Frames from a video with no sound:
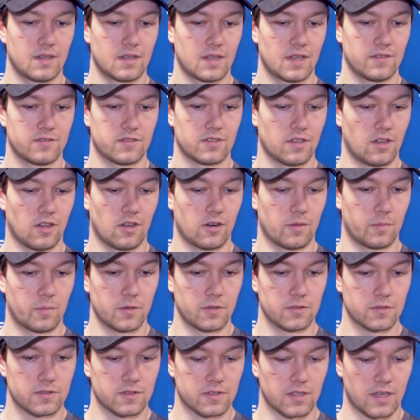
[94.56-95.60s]
Gives a lot of
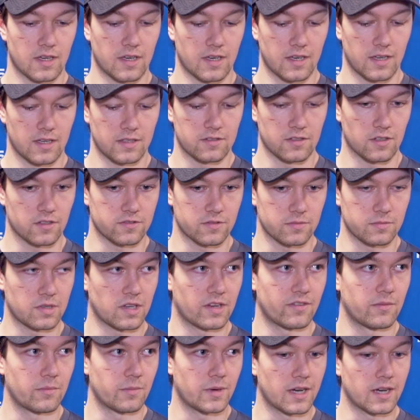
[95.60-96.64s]
boost. It's awesome to
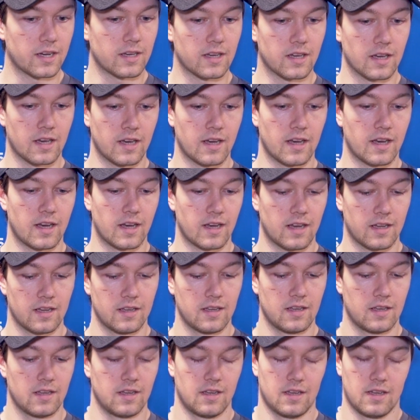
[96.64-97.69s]
have him back.
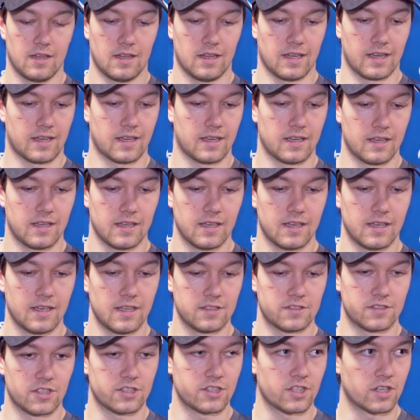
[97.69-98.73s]
Like,
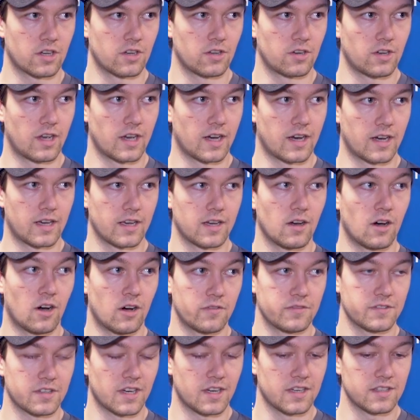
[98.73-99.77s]
he's such a good guy
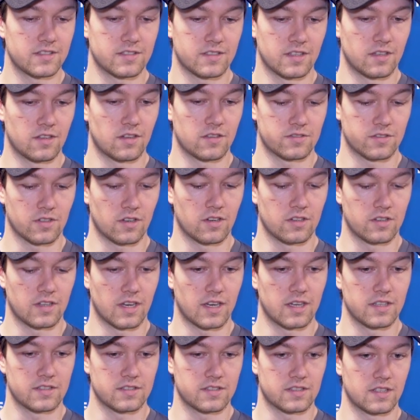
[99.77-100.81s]
off the ice and also on the
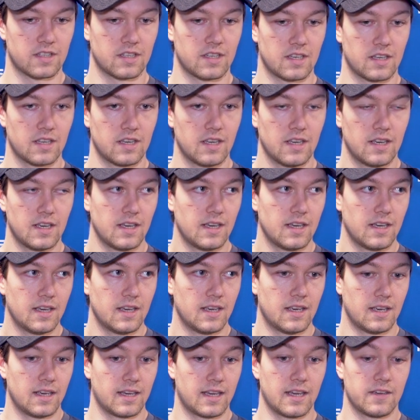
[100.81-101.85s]
ice.
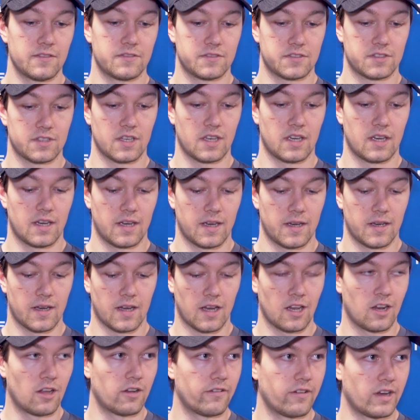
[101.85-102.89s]
He gives a
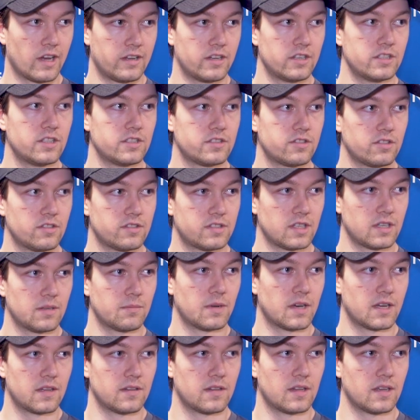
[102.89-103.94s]
lot of energy to the team
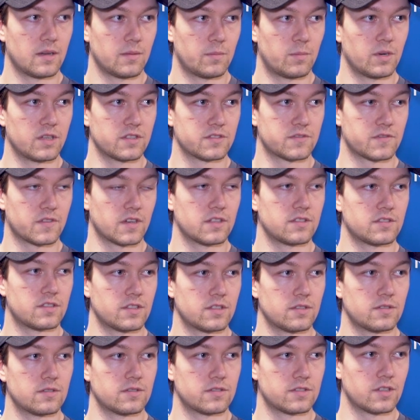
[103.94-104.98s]
and brings fun
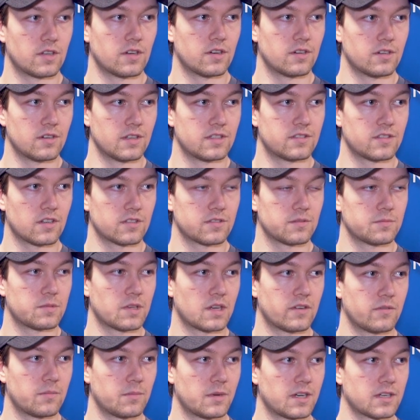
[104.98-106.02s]
too. So it's awesome to
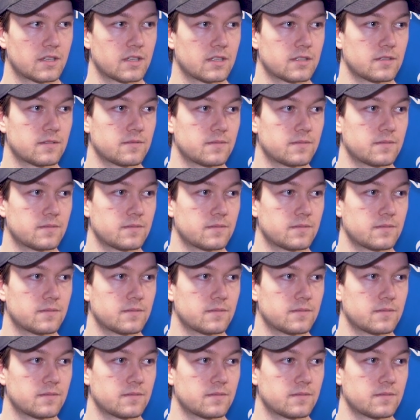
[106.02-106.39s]
have him back.